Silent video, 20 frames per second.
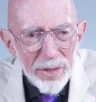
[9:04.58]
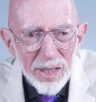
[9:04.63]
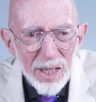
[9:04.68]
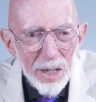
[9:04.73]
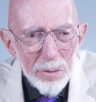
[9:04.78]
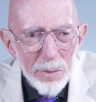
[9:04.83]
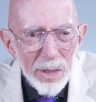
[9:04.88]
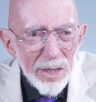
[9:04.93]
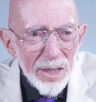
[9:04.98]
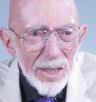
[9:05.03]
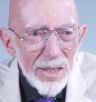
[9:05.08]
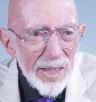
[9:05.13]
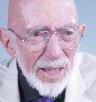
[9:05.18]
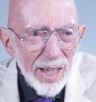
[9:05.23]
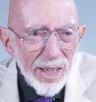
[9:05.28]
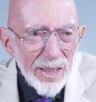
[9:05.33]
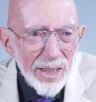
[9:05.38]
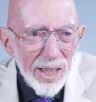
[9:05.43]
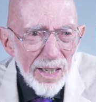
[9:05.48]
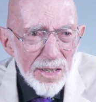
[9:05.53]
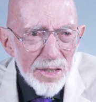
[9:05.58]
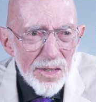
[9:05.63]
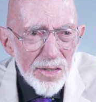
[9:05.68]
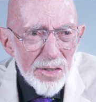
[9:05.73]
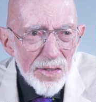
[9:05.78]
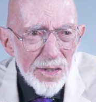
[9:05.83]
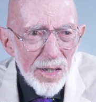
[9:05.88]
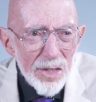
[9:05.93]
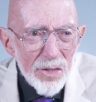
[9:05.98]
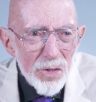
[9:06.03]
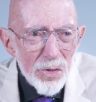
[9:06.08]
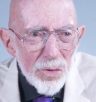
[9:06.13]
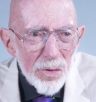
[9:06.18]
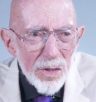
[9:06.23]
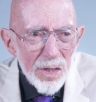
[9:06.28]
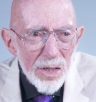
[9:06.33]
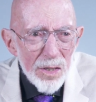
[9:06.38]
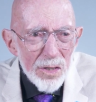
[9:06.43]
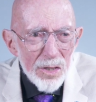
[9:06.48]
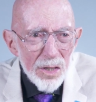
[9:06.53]
the coming decades and
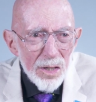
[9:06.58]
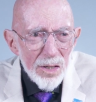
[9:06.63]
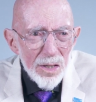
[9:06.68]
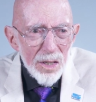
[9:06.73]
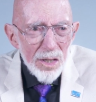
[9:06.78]
centuries.